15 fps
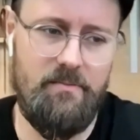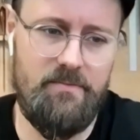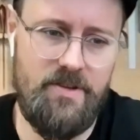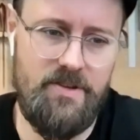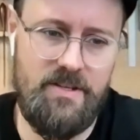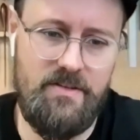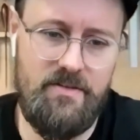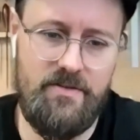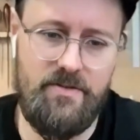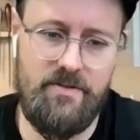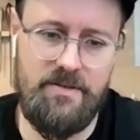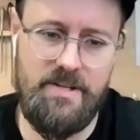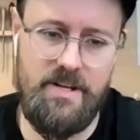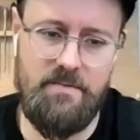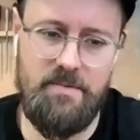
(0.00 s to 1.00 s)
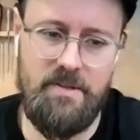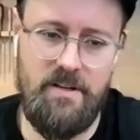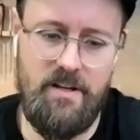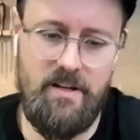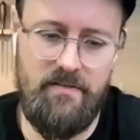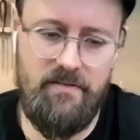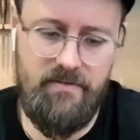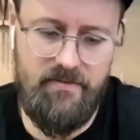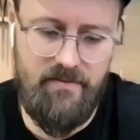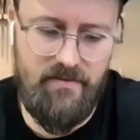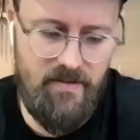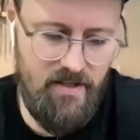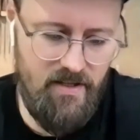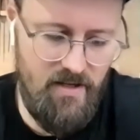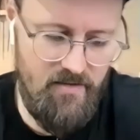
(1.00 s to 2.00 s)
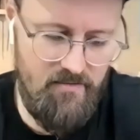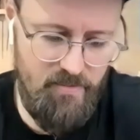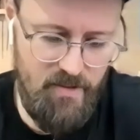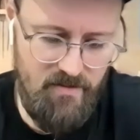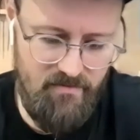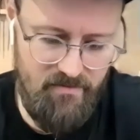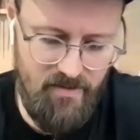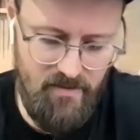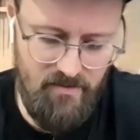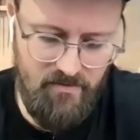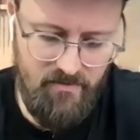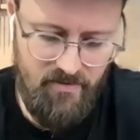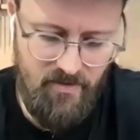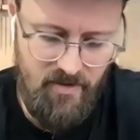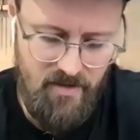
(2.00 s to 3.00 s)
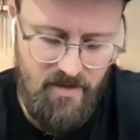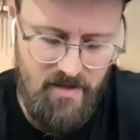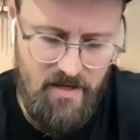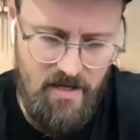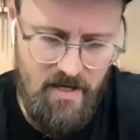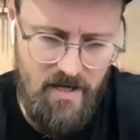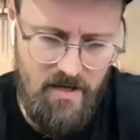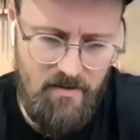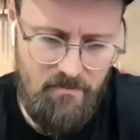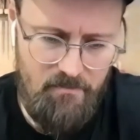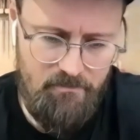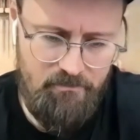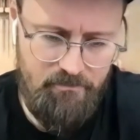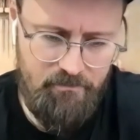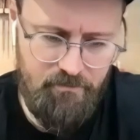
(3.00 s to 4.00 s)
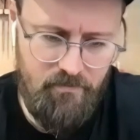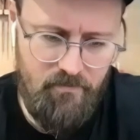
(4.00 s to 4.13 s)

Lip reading: just in the short time that I've been involved. I